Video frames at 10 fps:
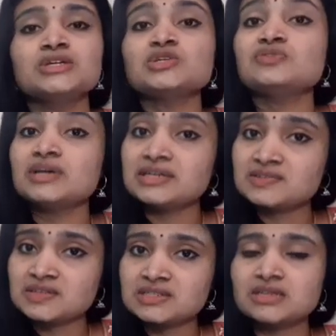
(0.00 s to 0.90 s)
So if you are
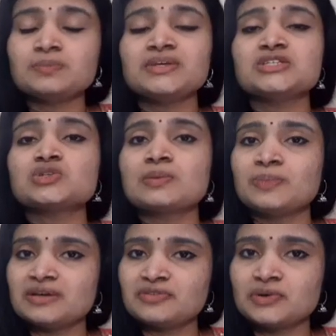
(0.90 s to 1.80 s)
interested, please to
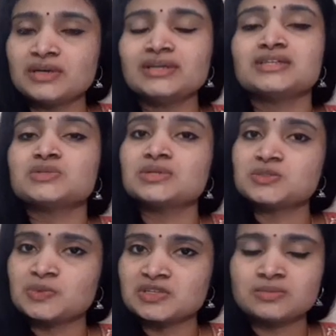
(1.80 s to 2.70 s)
apply for it as soon as
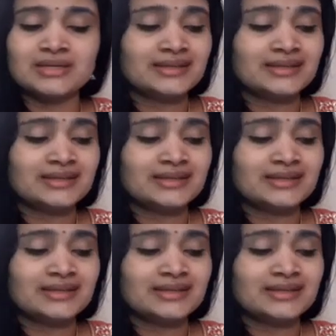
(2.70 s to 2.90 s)
possible.